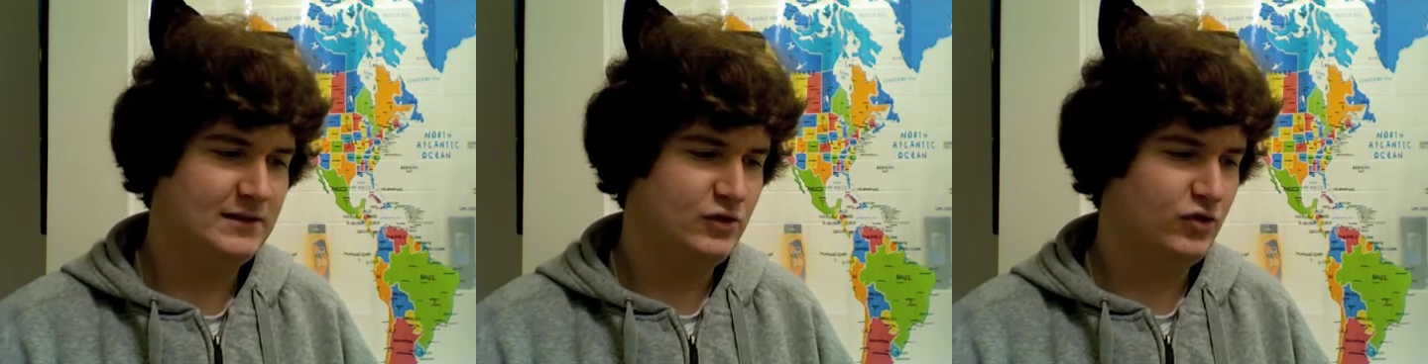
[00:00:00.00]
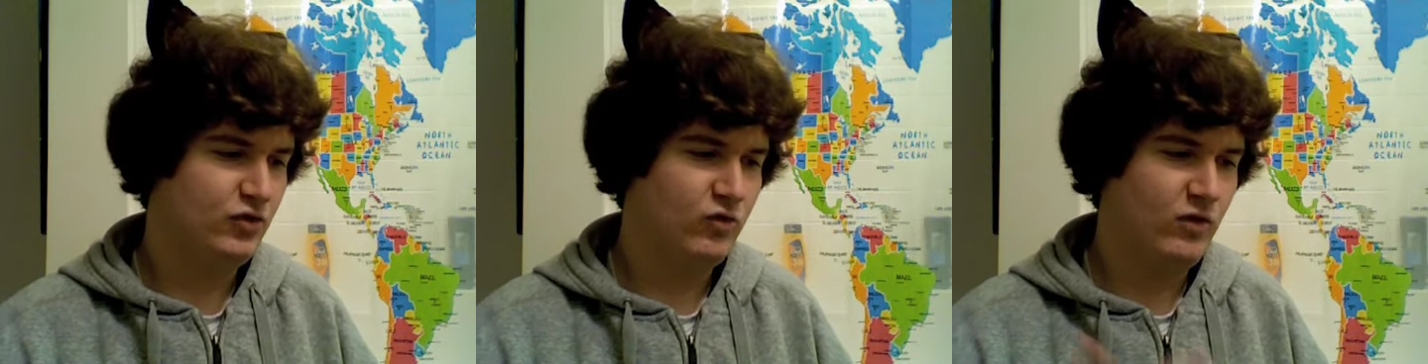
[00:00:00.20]

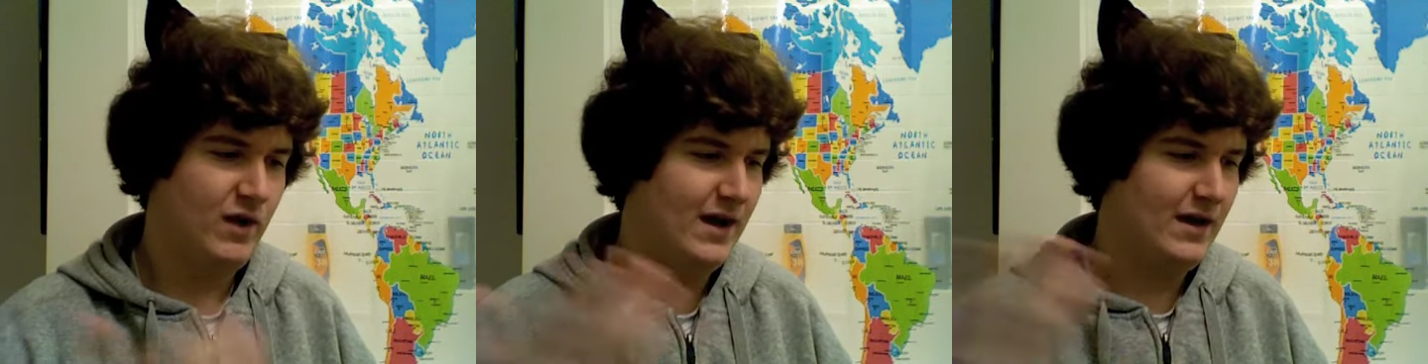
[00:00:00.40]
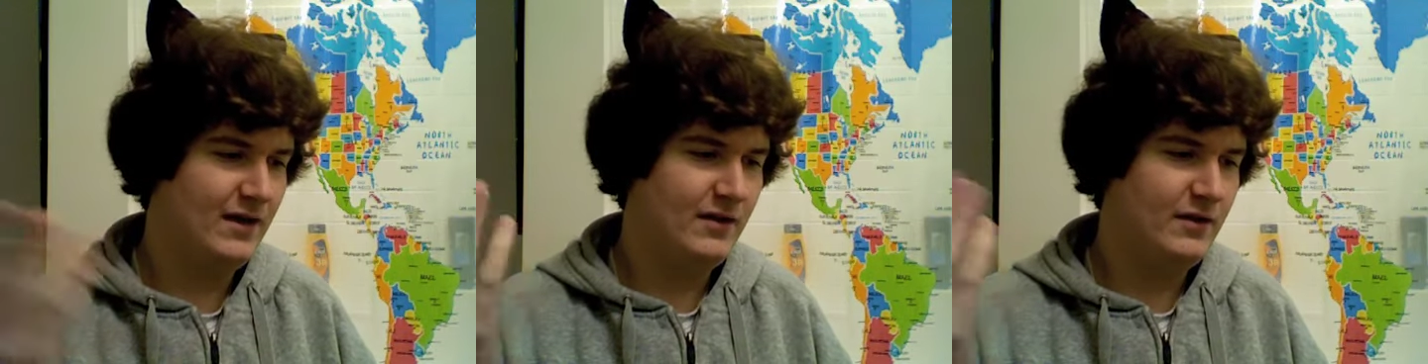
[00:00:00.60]

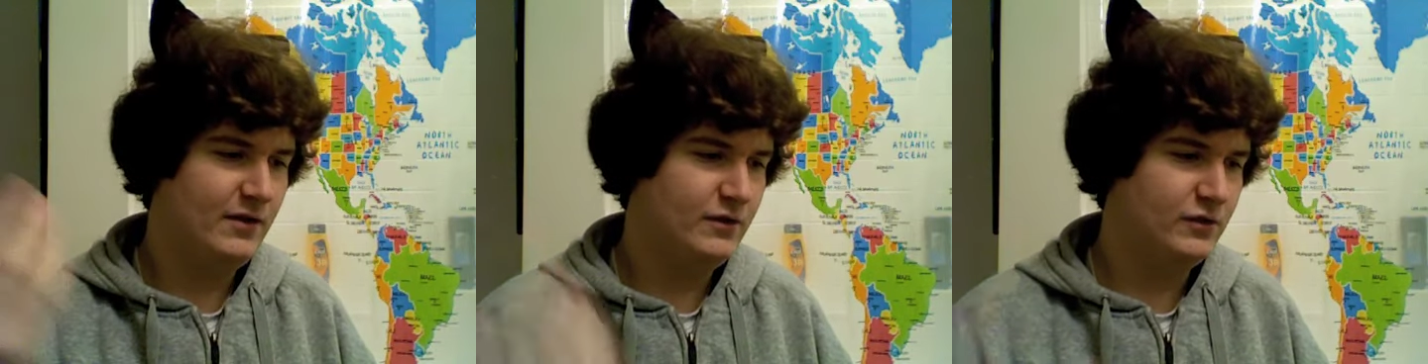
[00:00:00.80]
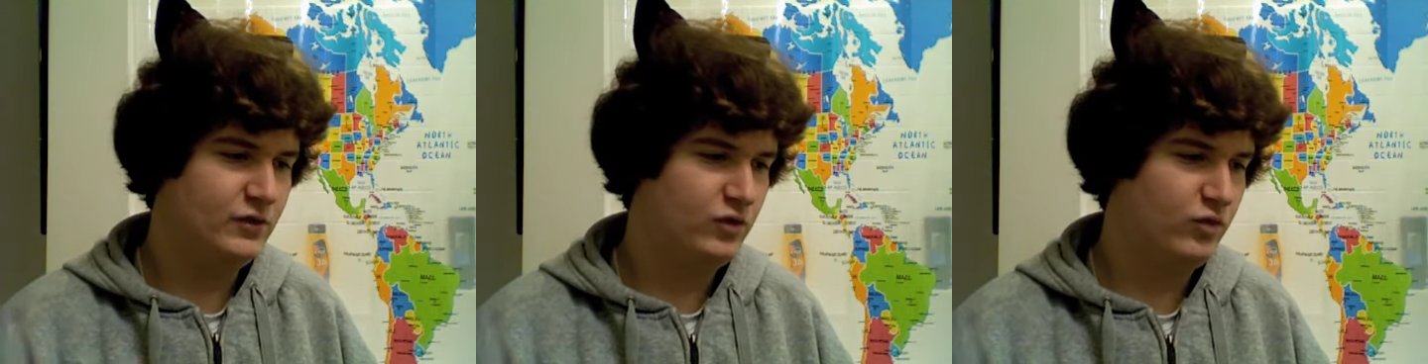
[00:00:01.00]

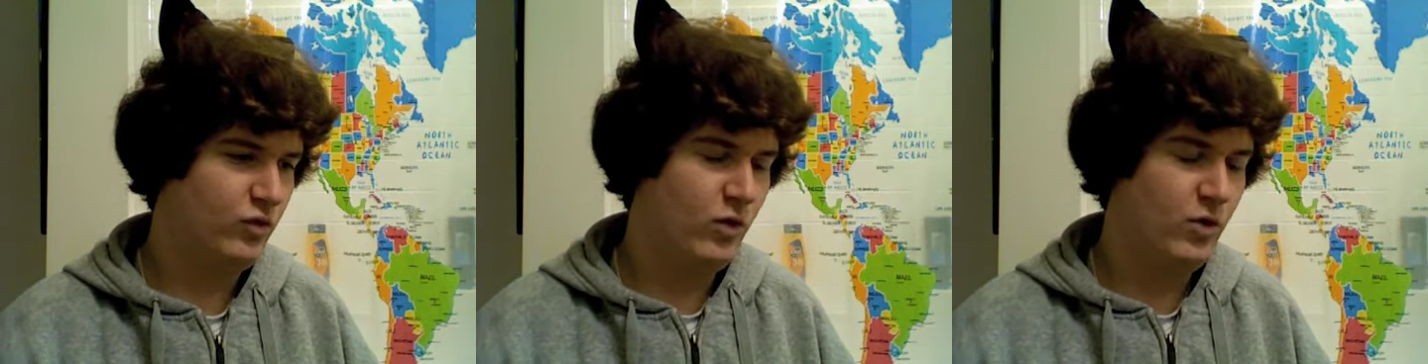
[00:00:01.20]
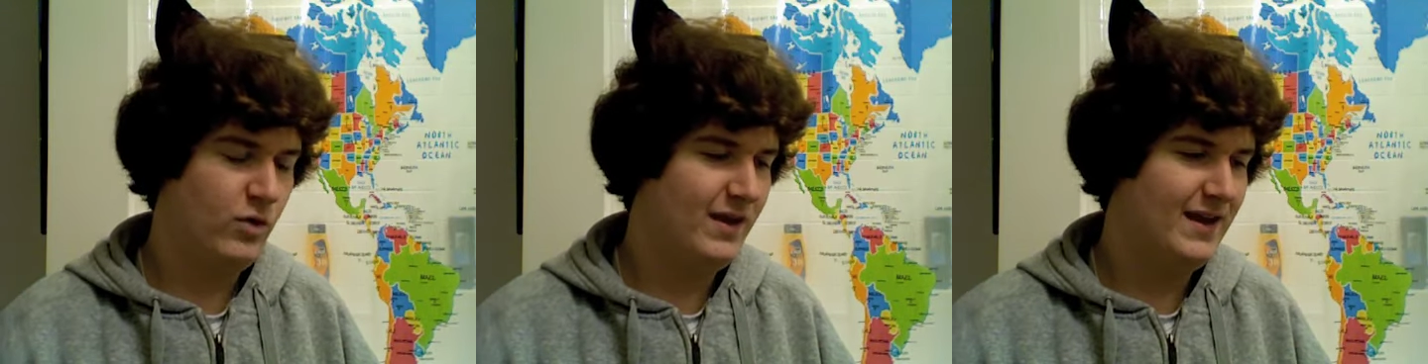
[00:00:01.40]
Trell
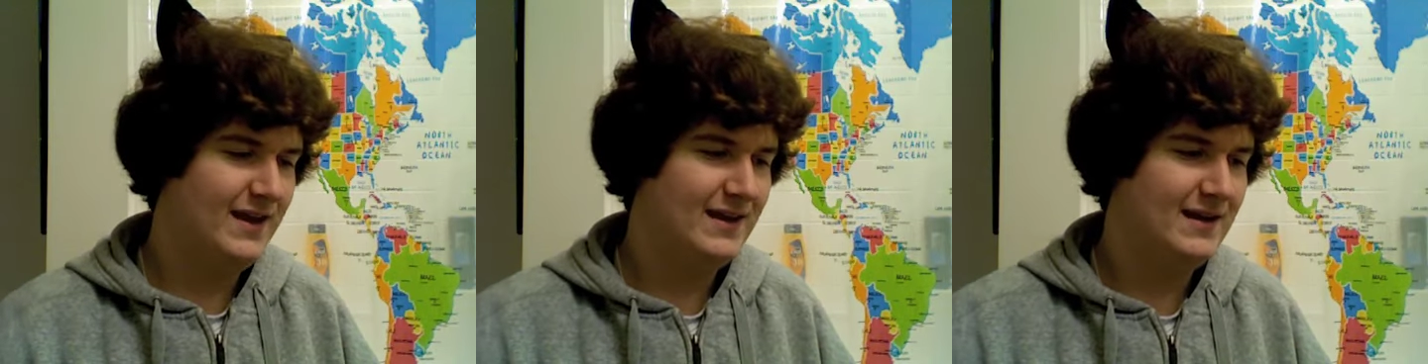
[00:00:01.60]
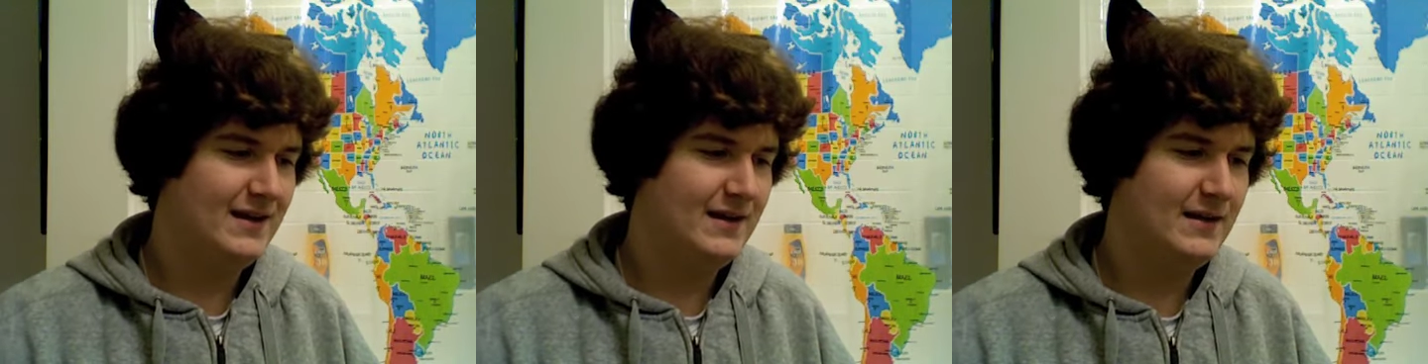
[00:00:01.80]

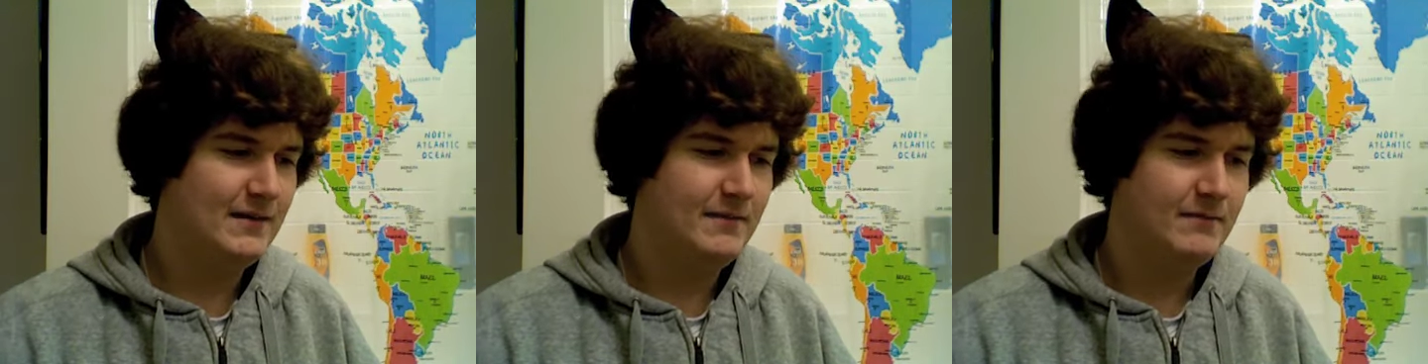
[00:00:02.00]
Trollin,